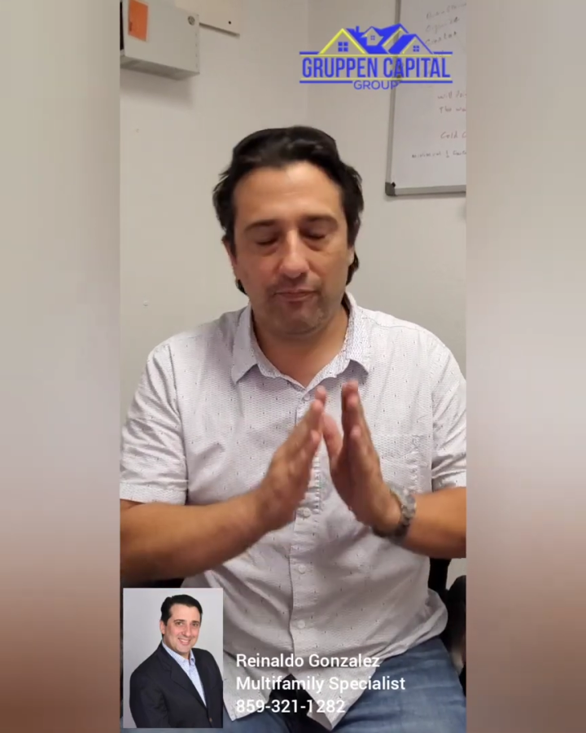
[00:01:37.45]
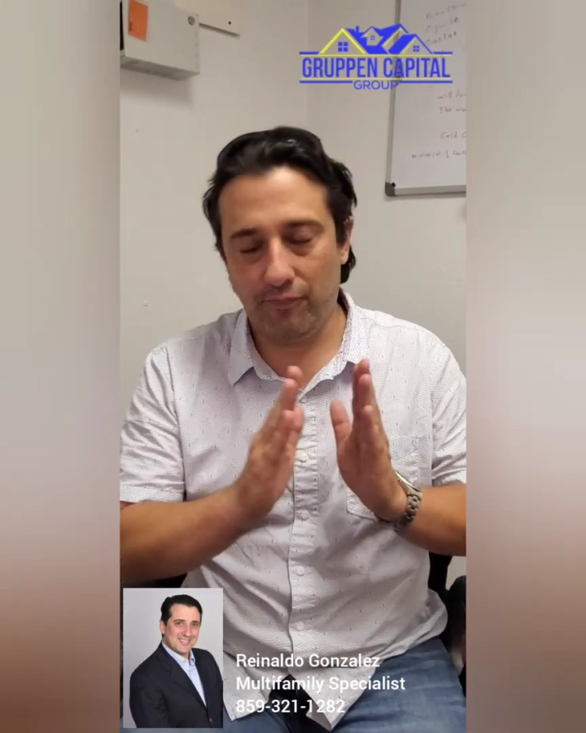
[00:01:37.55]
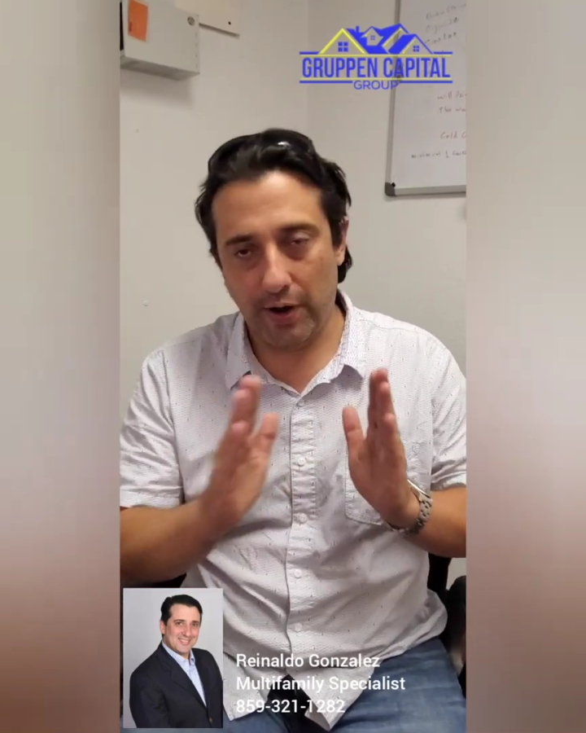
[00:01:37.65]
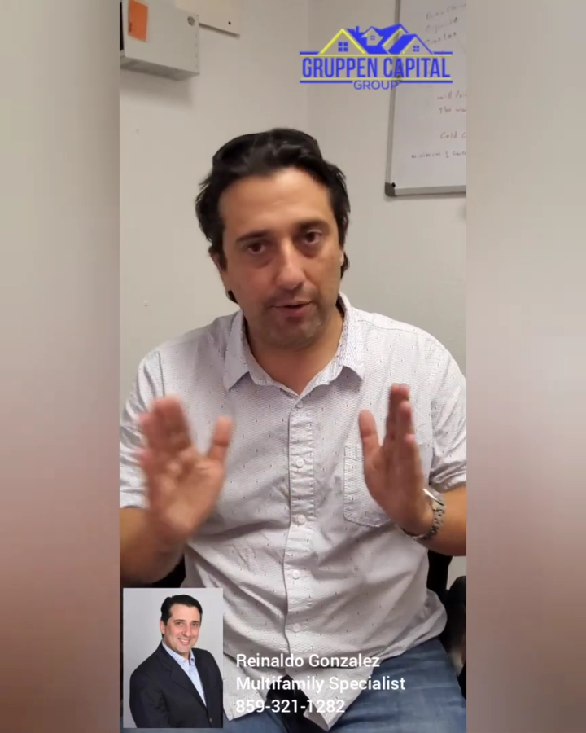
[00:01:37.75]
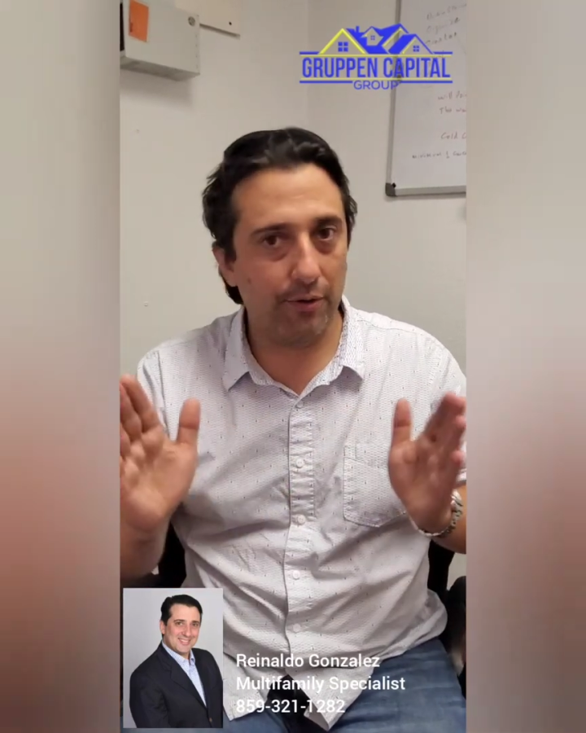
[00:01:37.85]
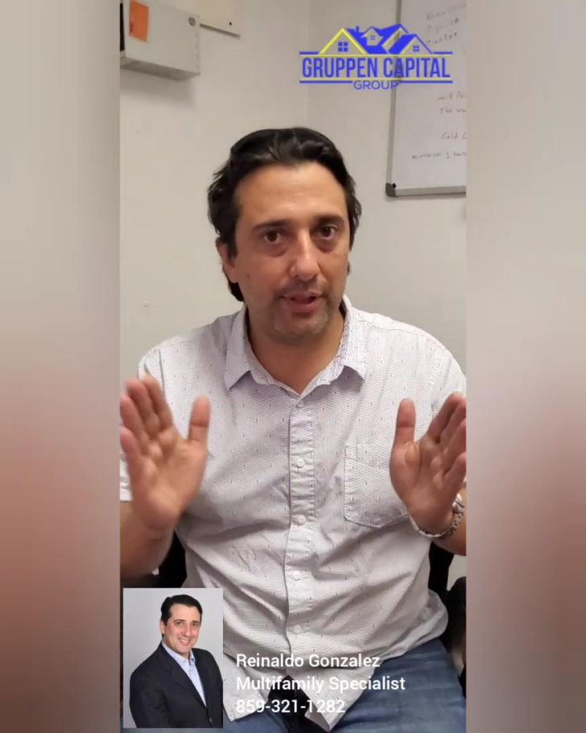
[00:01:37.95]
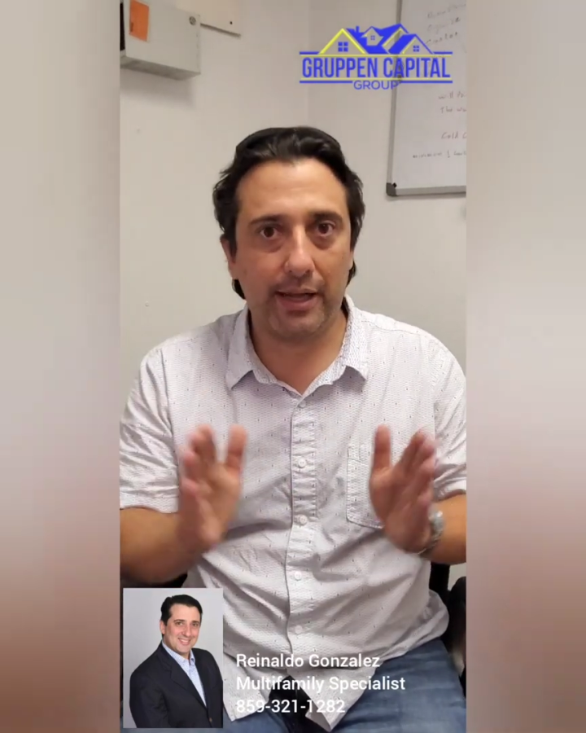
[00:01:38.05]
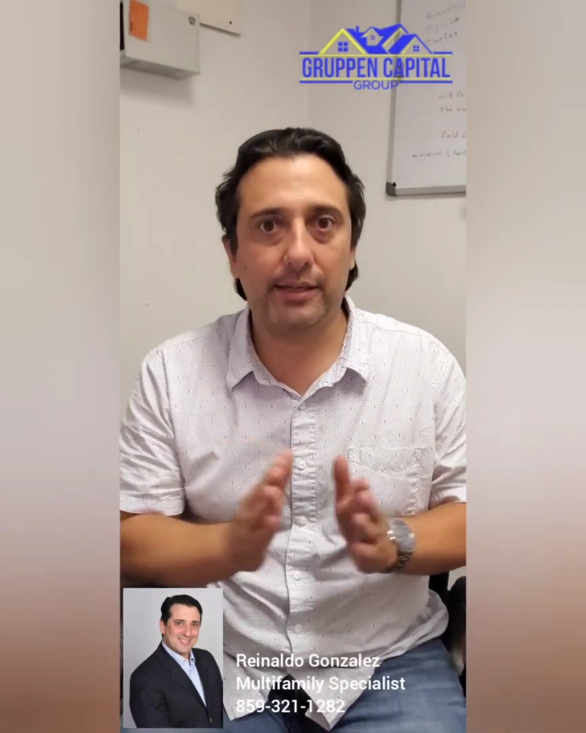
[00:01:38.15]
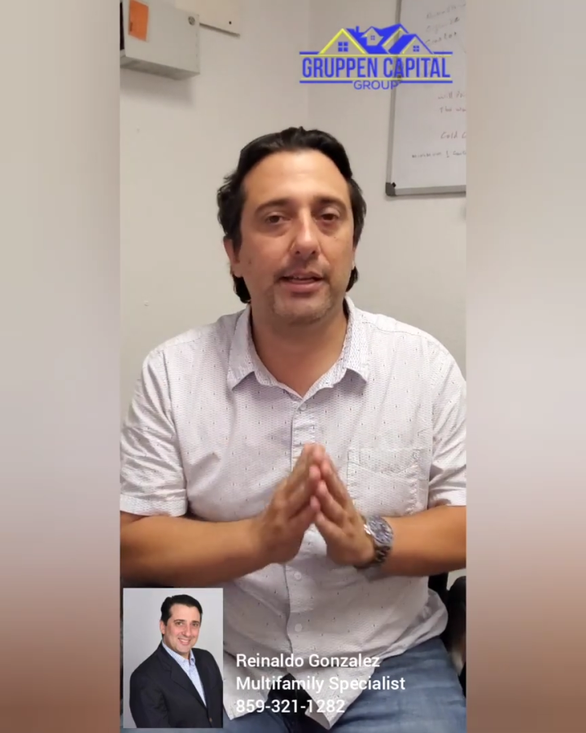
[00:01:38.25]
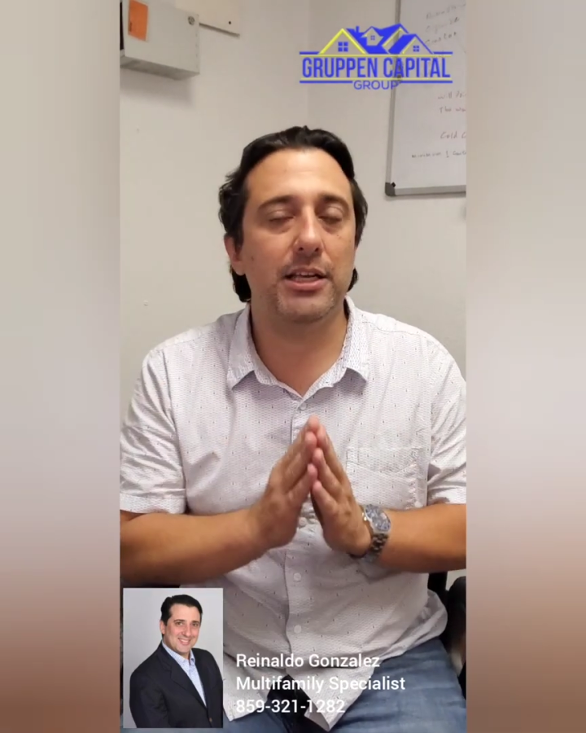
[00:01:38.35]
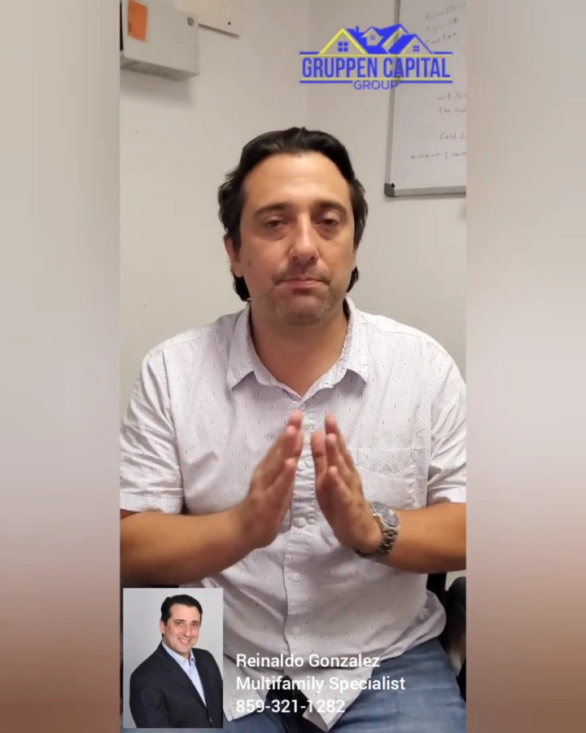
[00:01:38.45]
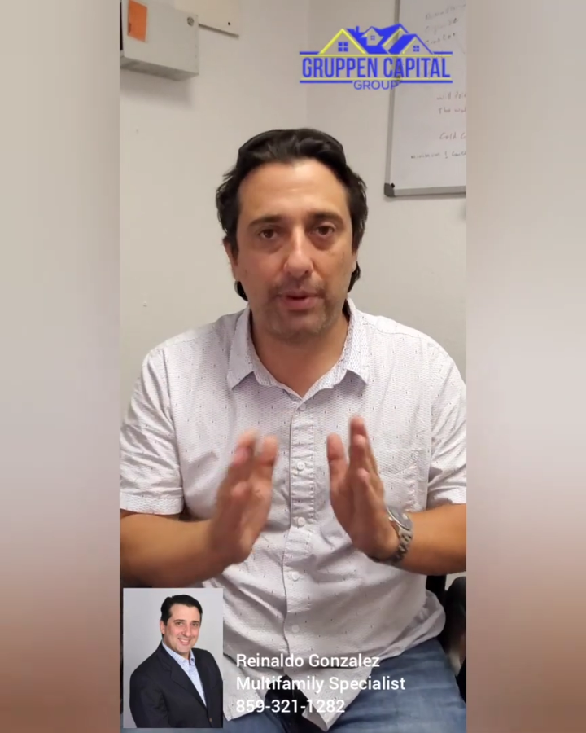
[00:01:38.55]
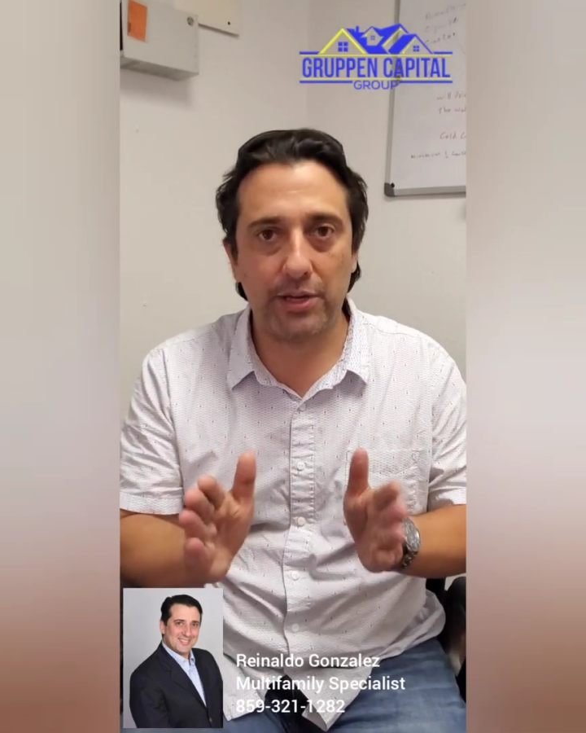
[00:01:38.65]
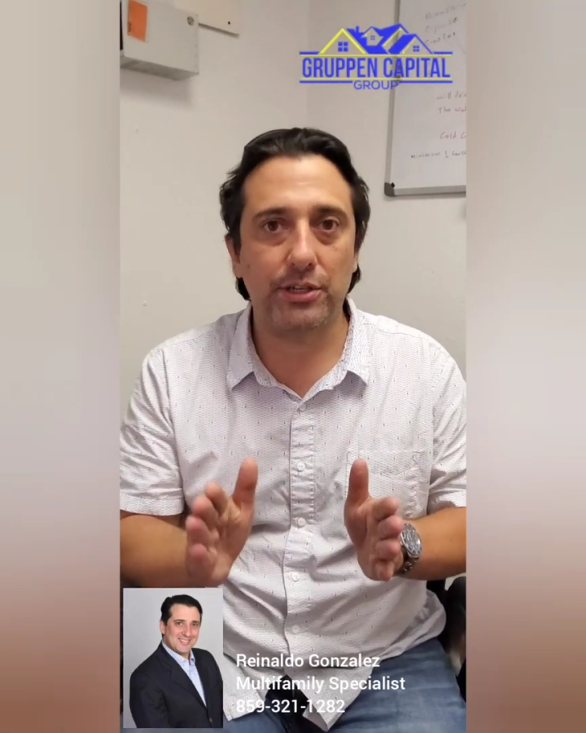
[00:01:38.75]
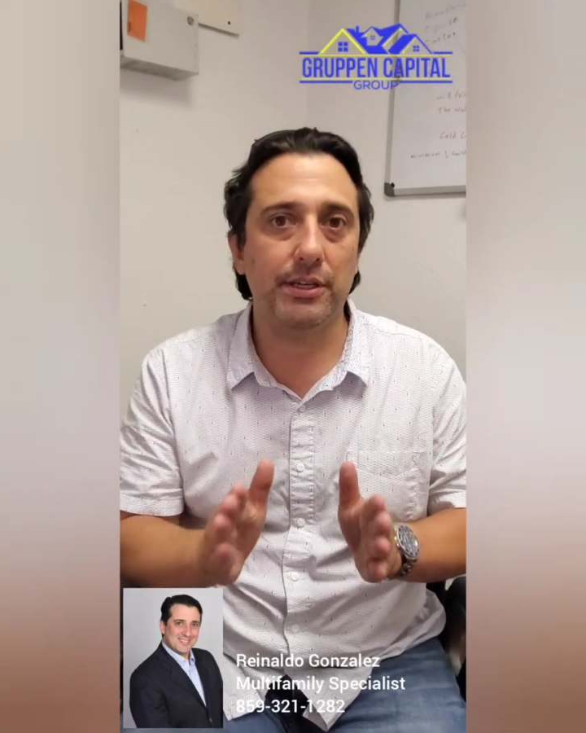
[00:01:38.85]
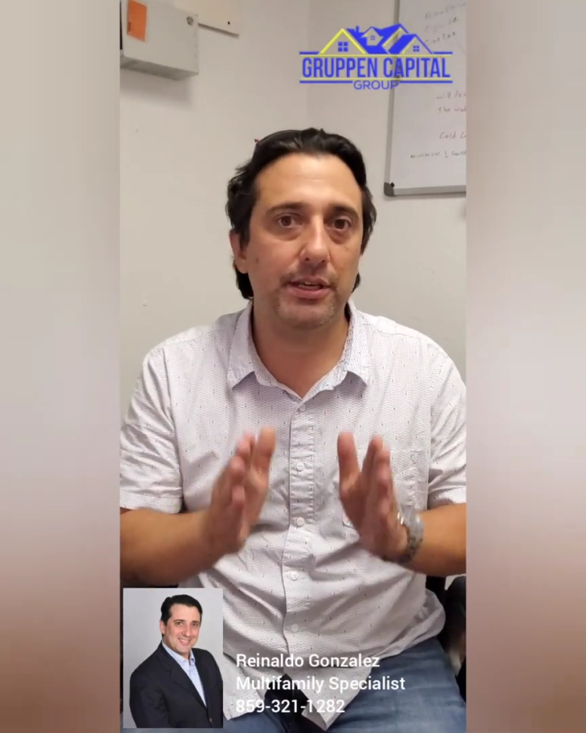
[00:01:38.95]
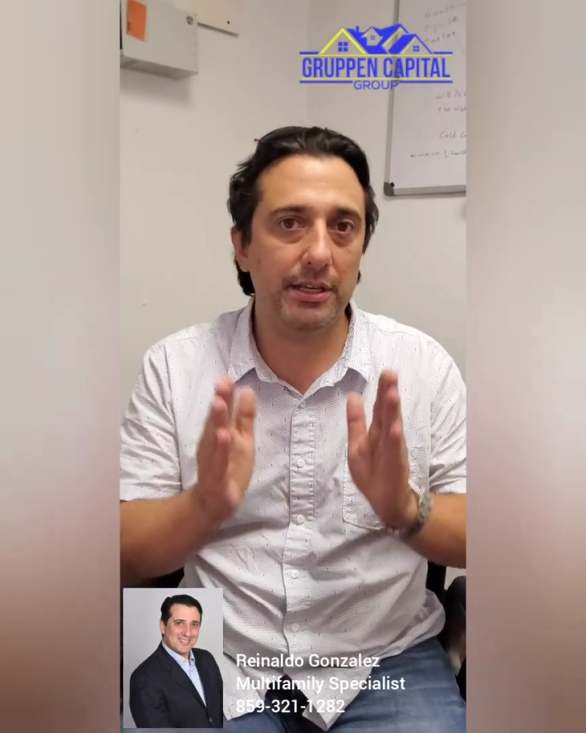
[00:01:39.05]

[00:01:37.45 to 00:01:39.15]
Very unlikely, especially